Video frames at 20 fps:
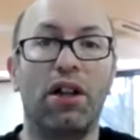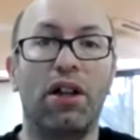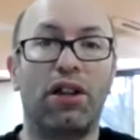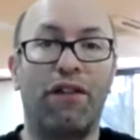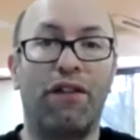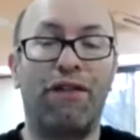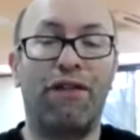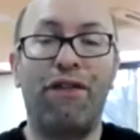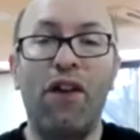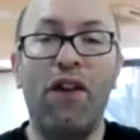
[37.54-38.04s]
the
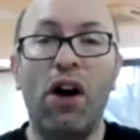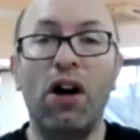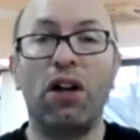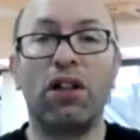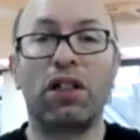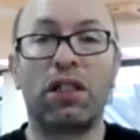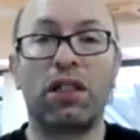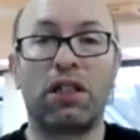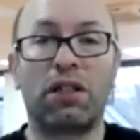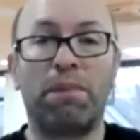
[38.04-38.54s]

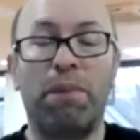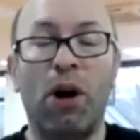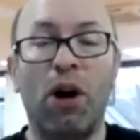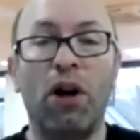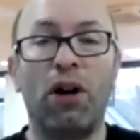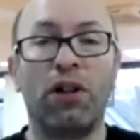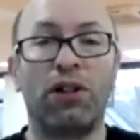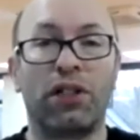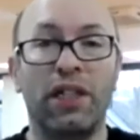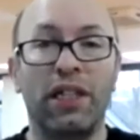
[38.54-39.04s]
first
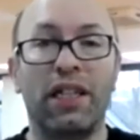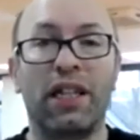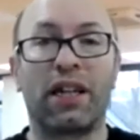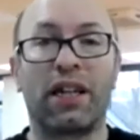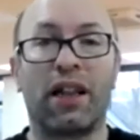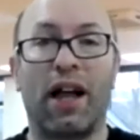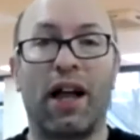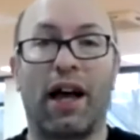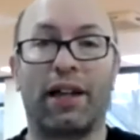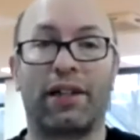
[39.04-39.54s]
person in the
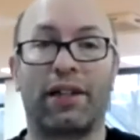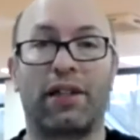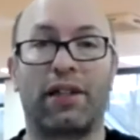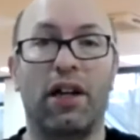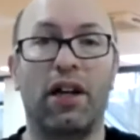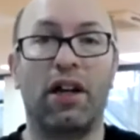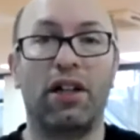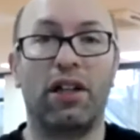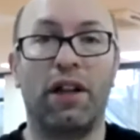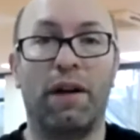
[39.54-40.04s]
class
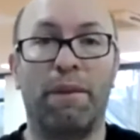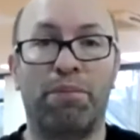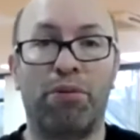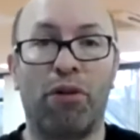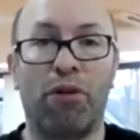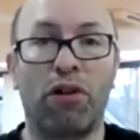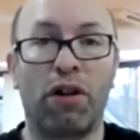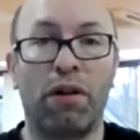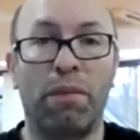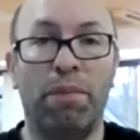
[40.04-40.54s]
that
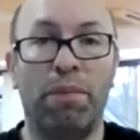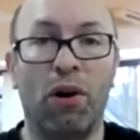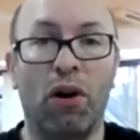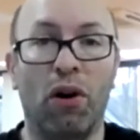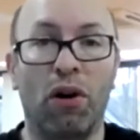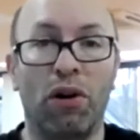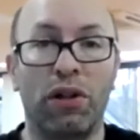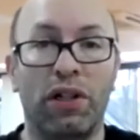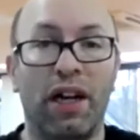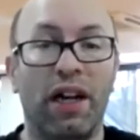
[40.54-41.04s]
broke a
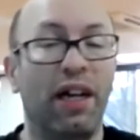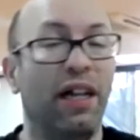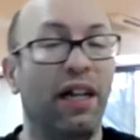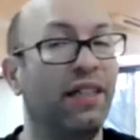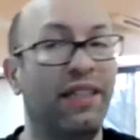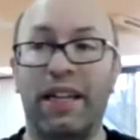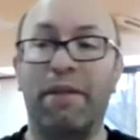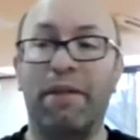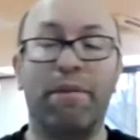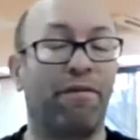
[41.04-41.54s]
board
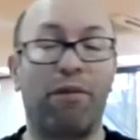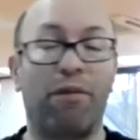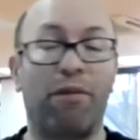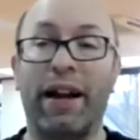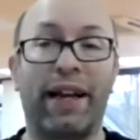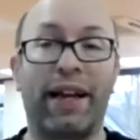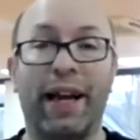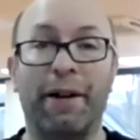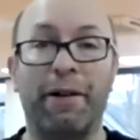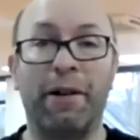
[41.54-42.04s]
didn't
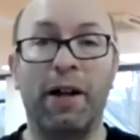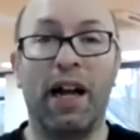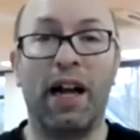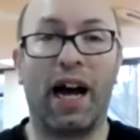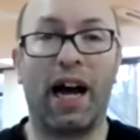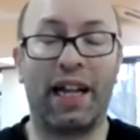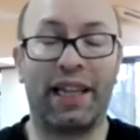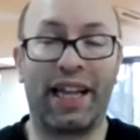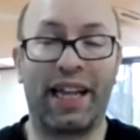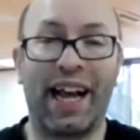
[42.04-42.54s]
break it.
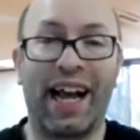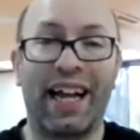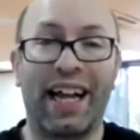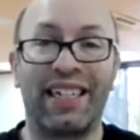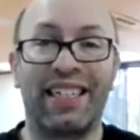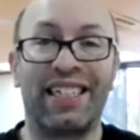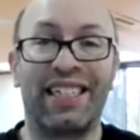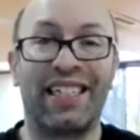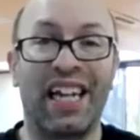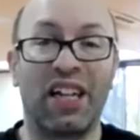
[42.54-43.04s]
And they
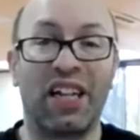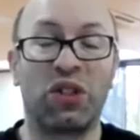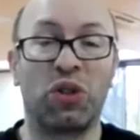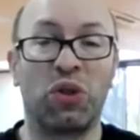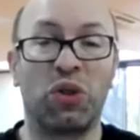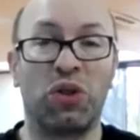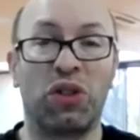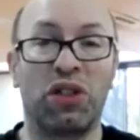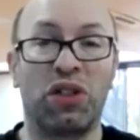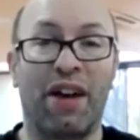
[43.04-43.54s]
had 6
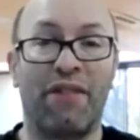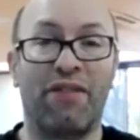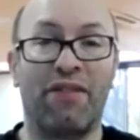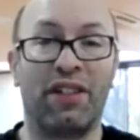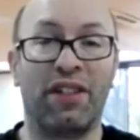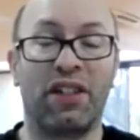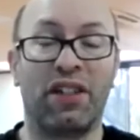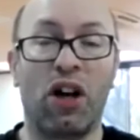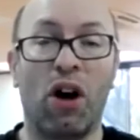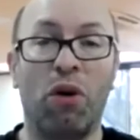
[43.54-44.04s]
or
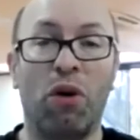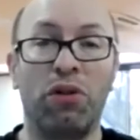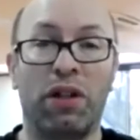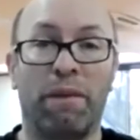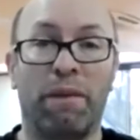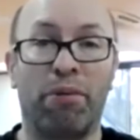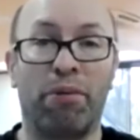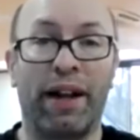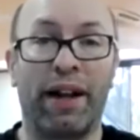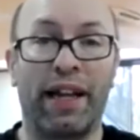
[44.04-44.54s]
7 goes
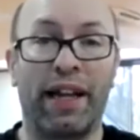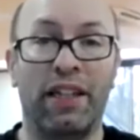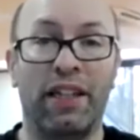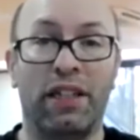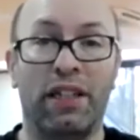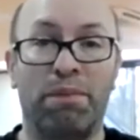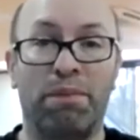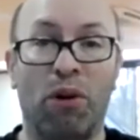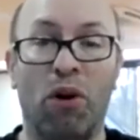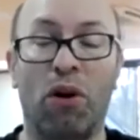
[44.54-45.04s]
at breaking
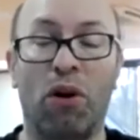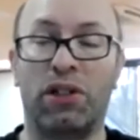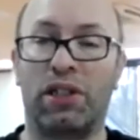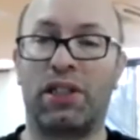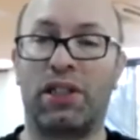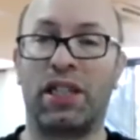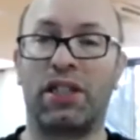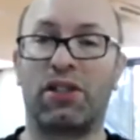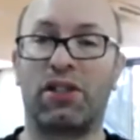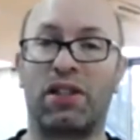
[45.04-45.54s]
this board. So
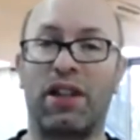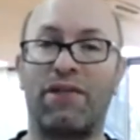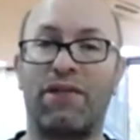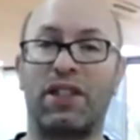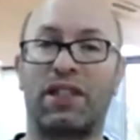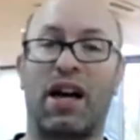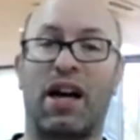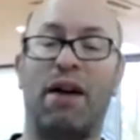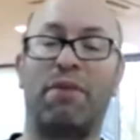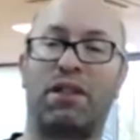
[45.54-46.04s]
6 or
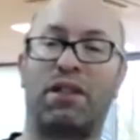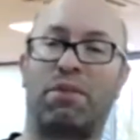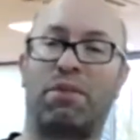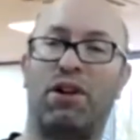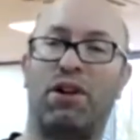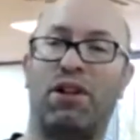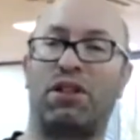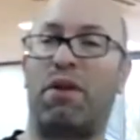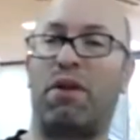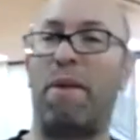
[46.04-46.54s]
7 times this
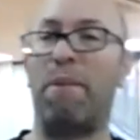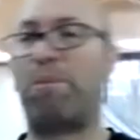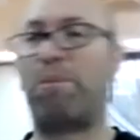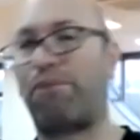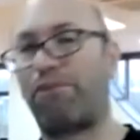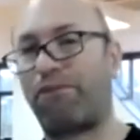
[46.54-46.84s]
person went,